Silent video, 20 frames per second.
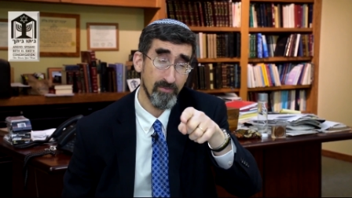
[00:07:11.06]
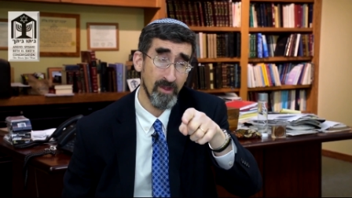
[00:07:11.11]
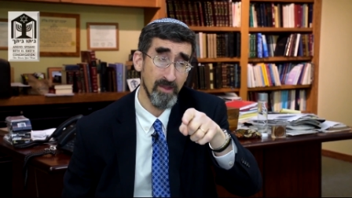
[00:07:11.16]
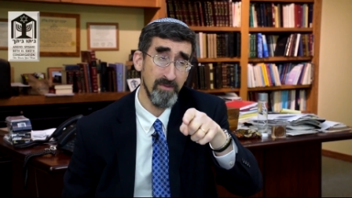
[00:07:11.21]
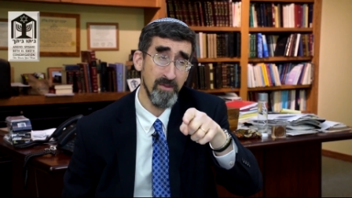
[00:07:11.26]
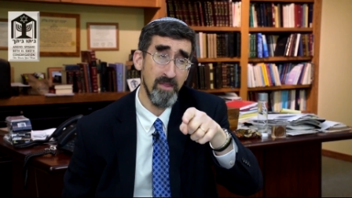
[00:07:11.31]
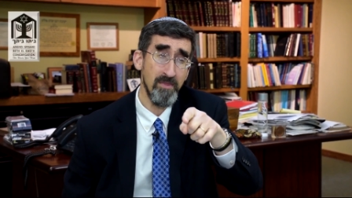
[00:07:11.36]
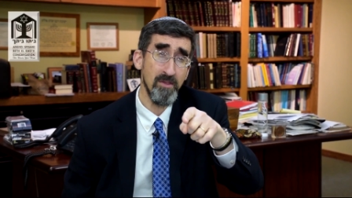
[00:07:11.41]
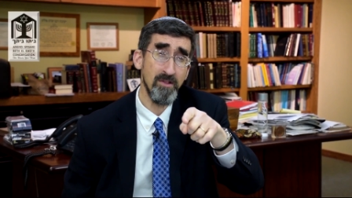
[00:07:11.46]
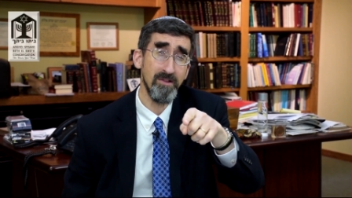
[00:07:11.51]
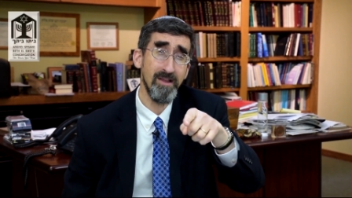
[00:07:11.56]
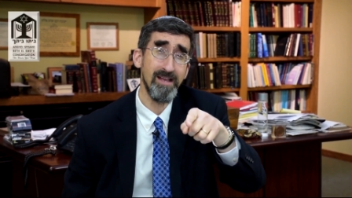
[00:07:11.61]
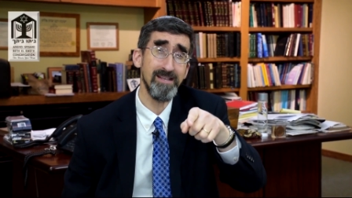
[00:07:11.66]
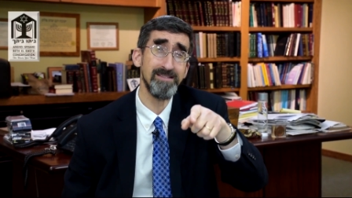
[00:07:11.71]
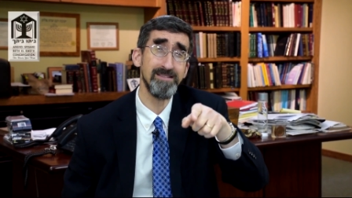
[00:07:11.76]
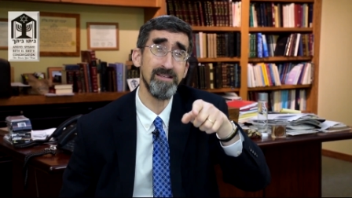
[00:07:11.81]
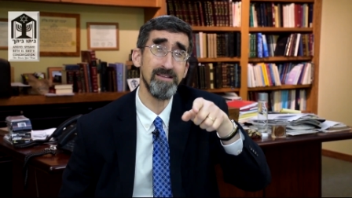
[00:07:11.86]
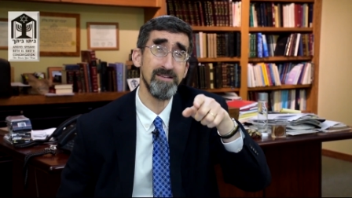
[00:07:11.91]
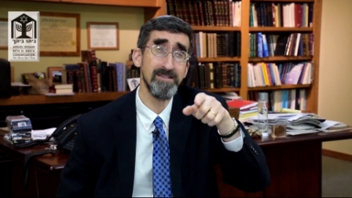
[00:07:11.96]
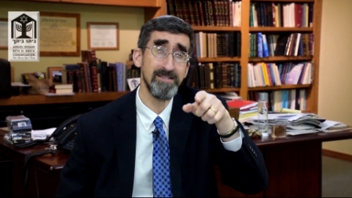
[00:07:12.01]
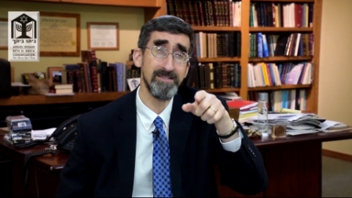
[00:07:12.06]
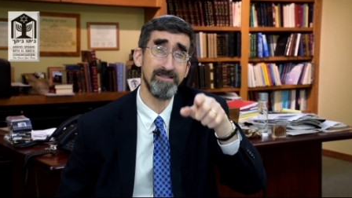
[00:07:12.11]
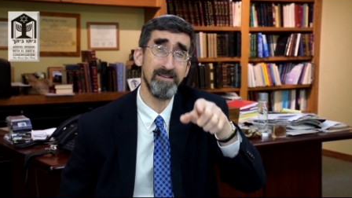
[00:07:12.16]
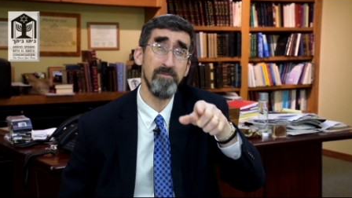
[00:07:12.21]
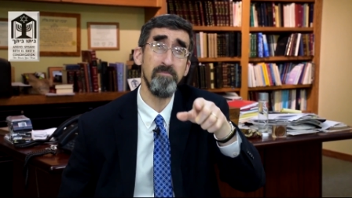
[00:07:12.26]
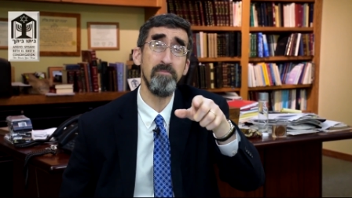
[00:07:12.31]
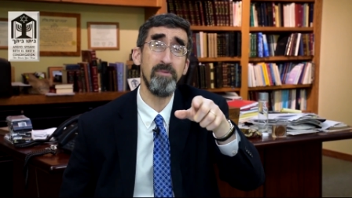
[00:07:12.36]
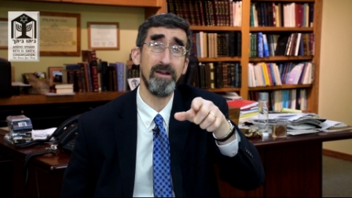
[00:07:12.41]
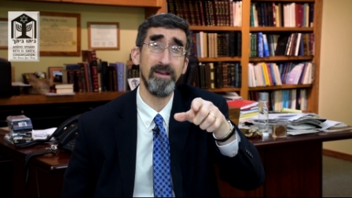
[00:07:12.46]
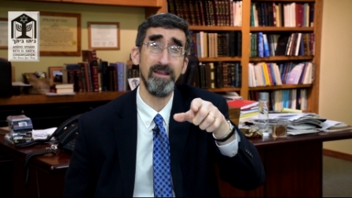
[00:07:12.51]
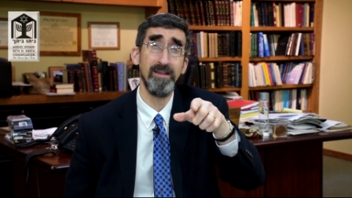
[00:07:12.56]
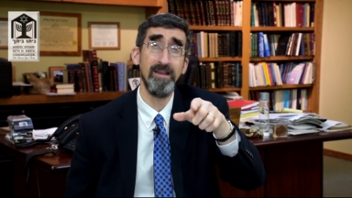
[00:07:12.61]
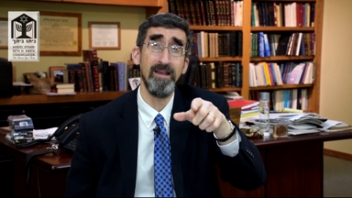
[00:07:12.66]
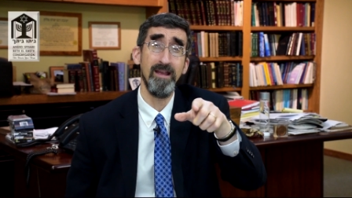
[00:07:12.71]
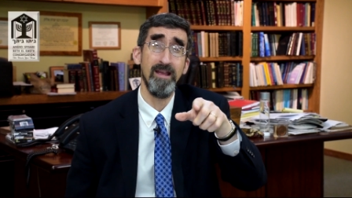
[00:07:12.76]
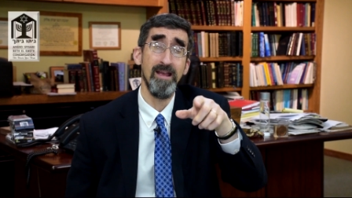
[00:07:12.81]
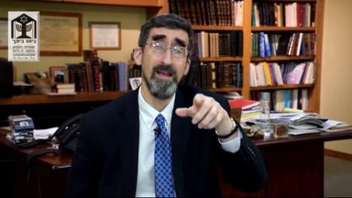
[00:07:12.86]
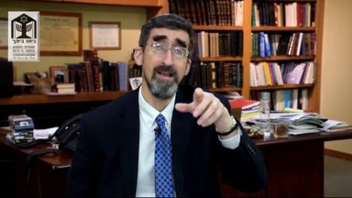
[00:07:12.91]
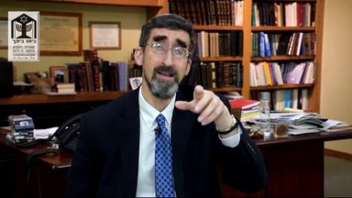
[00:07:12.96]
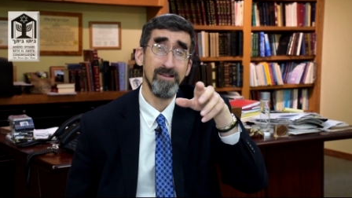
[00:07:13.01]
nonetheless, somebody
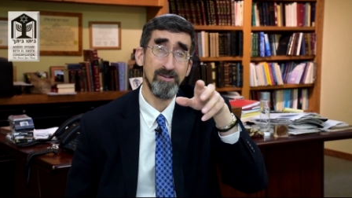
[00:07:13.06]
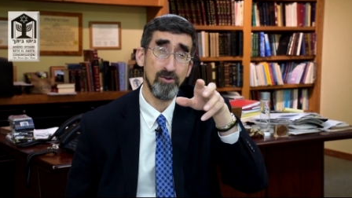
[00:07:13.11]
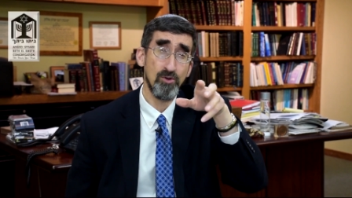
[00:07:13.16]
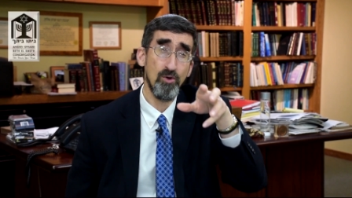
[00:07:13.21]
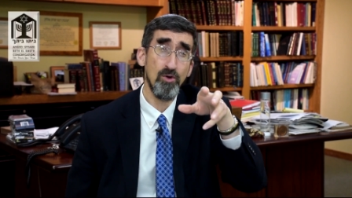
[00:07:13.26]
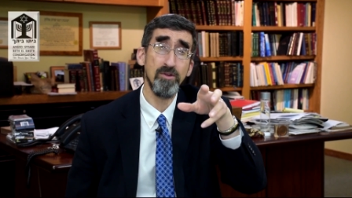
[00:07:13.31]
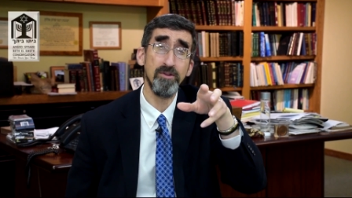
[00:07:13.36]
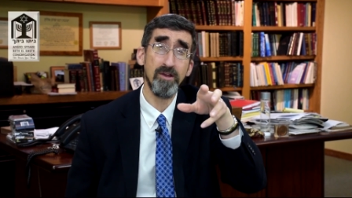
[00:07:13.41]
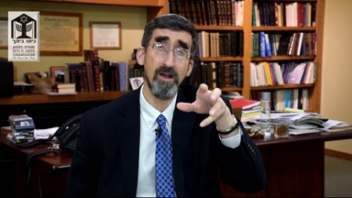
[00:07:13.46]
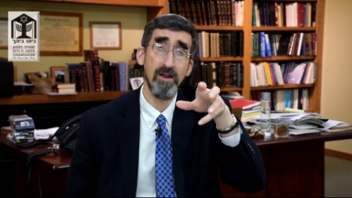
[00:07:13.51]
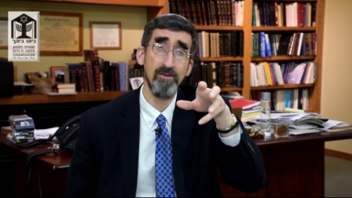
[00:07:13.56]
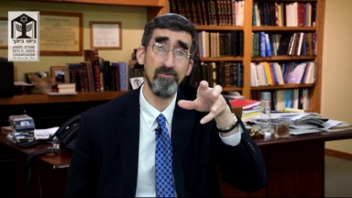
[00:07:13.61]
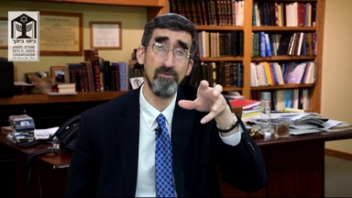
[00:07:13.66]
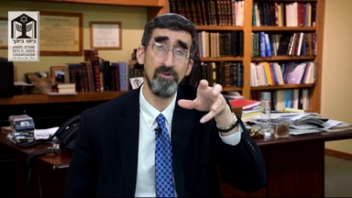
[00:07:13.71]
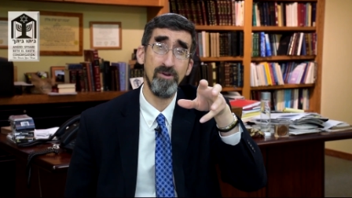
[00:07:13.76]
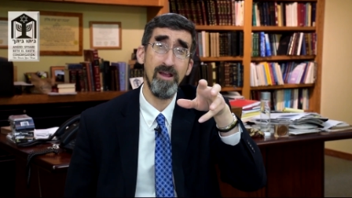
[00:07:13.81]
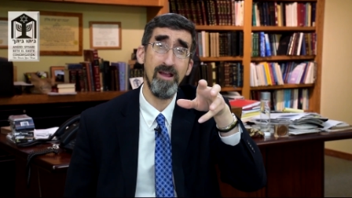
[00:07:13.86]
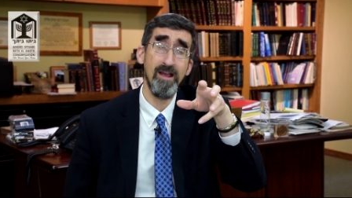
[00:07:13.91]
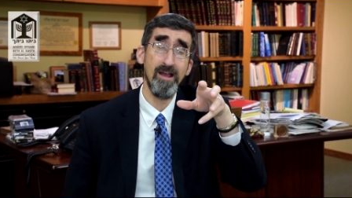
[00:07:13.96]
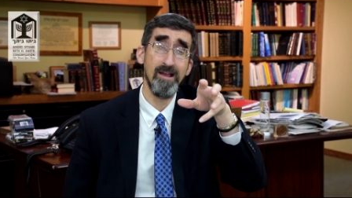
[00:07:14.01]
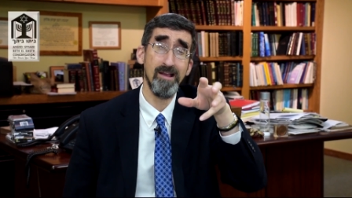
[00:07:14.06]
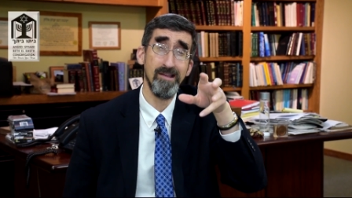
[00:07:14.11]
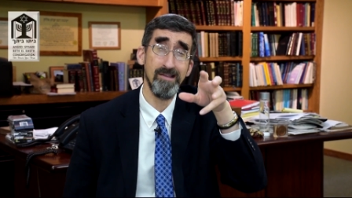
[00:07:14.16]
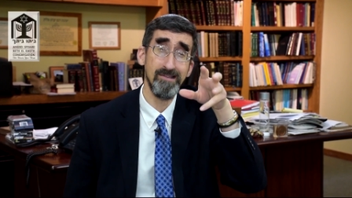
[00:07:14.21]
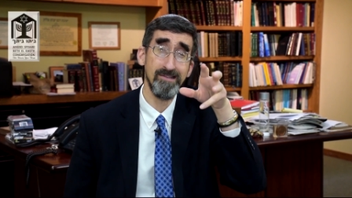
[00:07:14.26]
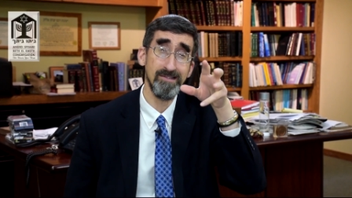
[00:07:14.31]
called Chavronah